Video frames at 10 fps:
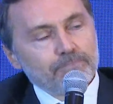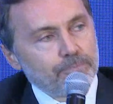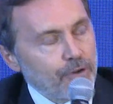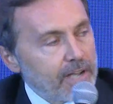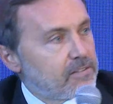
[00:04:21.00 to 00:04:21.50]

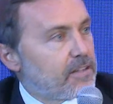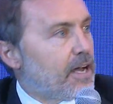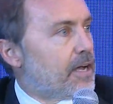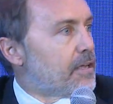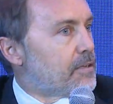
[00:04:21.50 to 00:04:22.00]
price
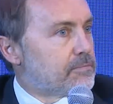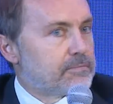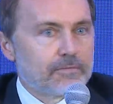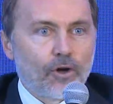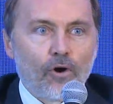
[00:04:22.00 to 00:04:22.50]
tag,
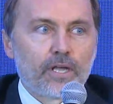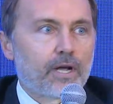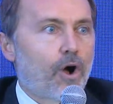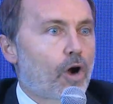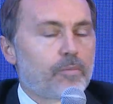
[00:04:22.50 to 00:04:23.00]
call it a
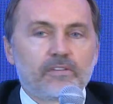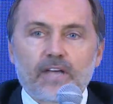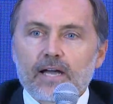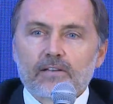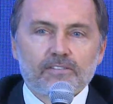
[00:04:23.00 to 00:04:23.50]
carbon
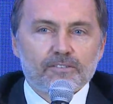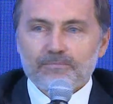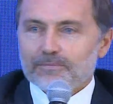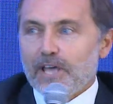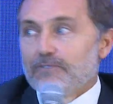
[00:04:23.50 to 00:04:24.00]
tax,
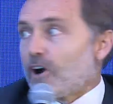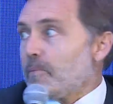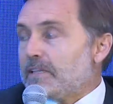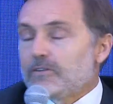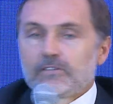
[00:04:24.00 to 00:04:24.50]

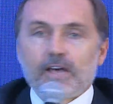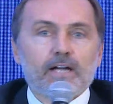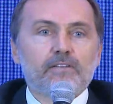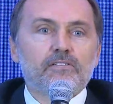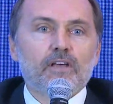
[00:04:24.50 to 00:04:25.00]
environmental
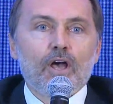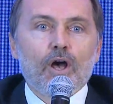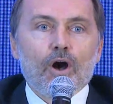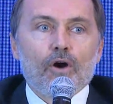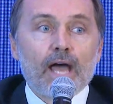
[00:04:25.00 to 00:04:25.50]
tax,
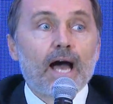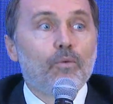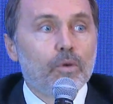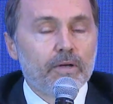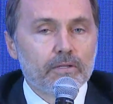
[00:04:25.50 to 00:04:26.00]
on how
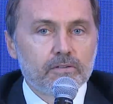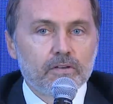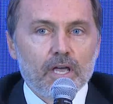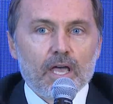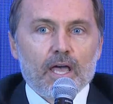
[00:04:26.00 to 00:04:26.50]
we build.
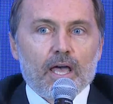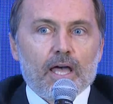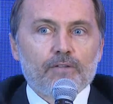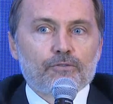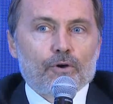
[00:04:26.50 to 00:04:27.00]

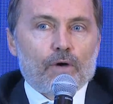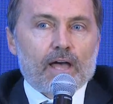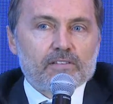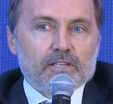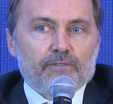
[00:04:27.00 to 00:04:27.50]
And so
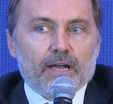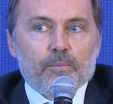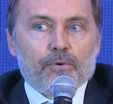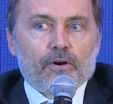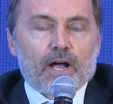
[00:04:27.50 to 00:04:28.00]
as a
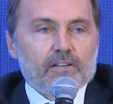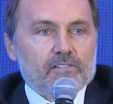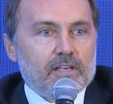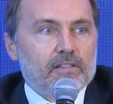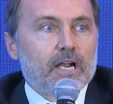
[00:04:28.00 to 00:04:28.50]
developer, I
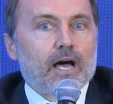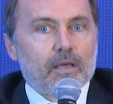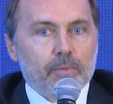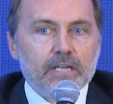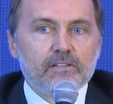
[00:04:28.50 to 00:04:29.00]
see the
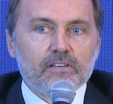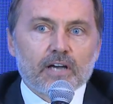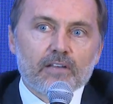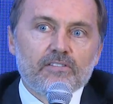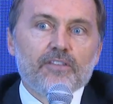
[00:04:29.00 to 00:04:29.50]
liability,
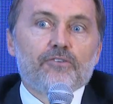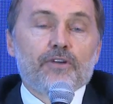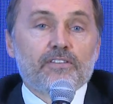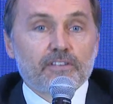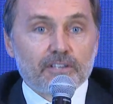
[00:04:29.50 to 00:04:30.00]
I see the
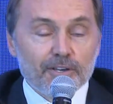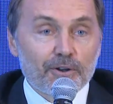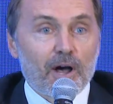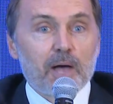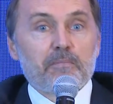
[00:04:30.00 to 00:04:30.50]
risk,
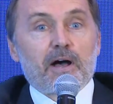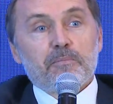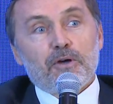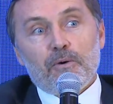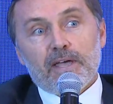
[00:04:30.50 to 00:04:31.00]

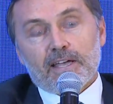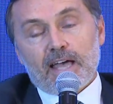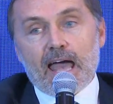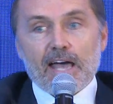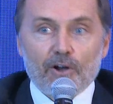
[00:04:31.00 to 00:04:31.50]
I'm going
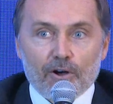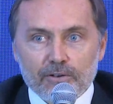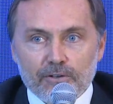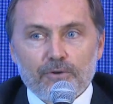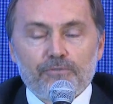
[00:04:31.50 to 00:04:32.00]
head
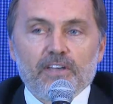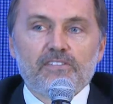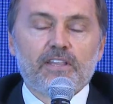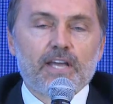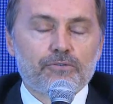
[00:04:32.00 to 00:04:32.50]
on,
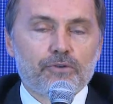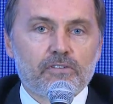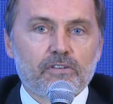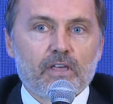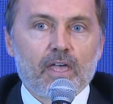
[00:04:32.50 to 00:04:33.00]
facing that
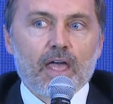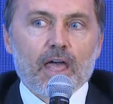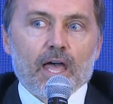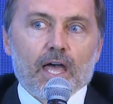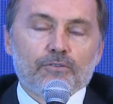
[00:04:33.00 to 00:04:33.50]
risk.
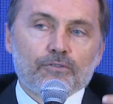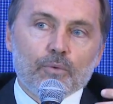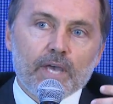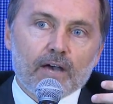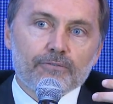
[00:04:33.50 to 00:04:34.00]
And so
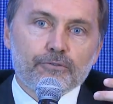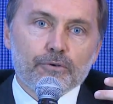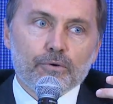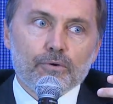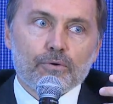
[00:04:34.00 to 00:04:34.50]
we have
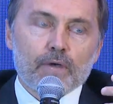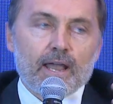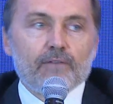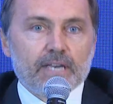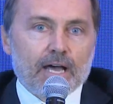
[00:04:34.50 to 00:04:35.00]
to, and
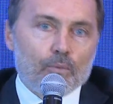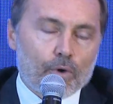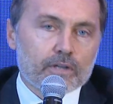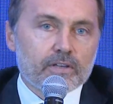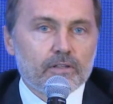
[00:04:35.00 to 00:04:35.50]
having now
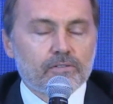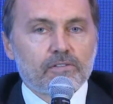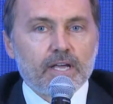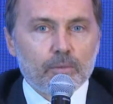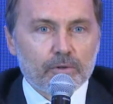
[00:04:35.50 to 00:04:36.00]
worked in the
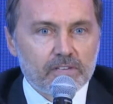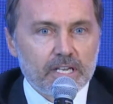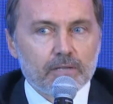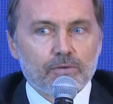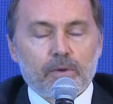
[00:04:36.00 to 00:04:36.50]
sustainable
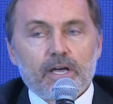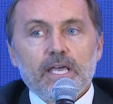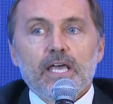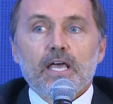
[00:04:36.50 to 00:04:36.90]
city in Dubai,